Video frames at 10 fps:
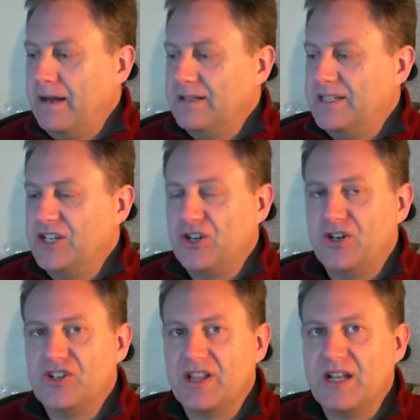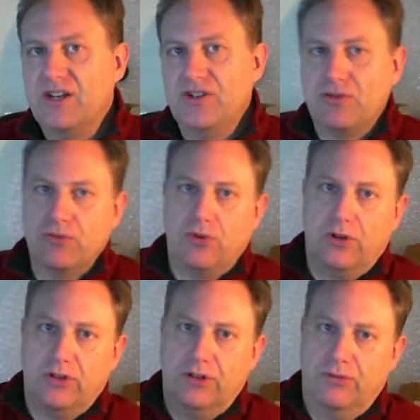scissors and then use a
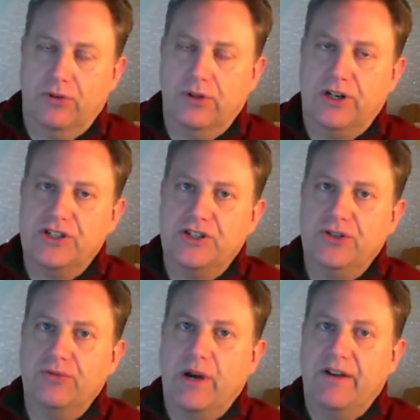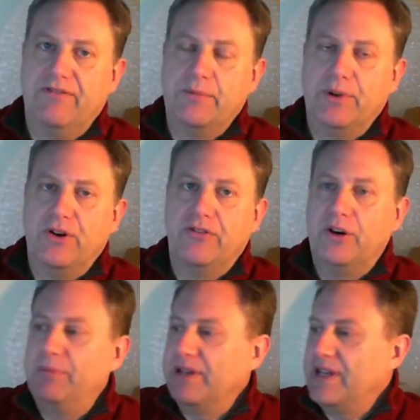ruler to flip it
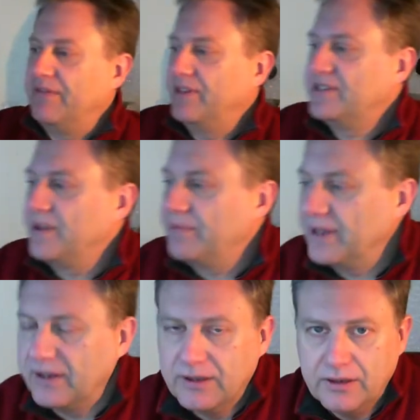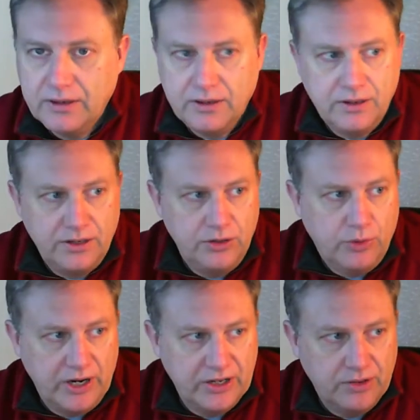over. But definitely something you
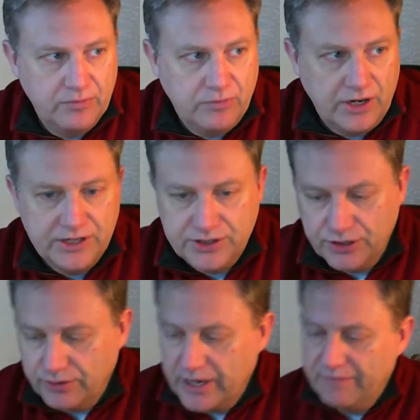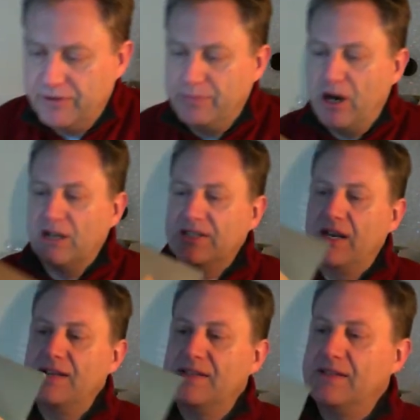want to do. And for box
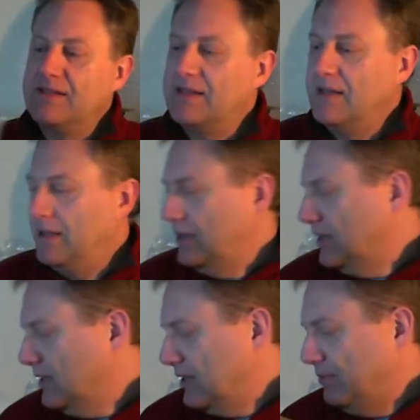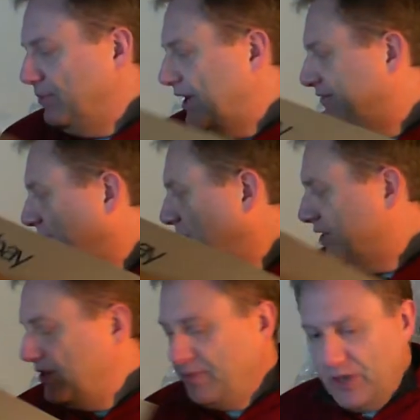sizes, by far
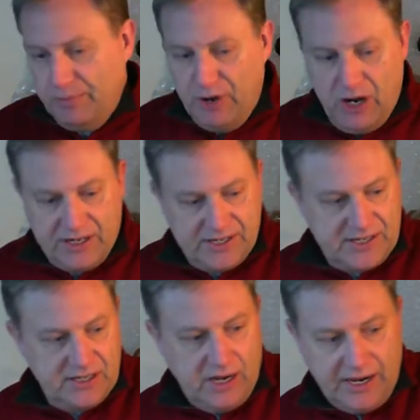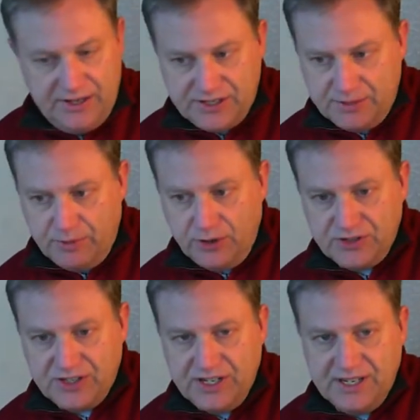the box I use the
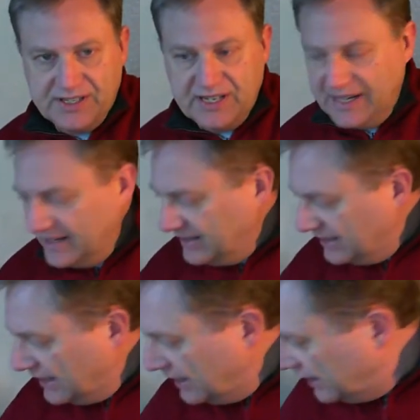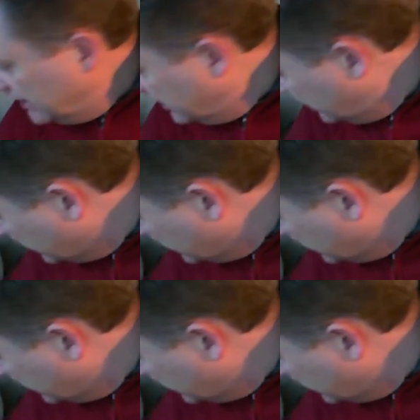most is the, and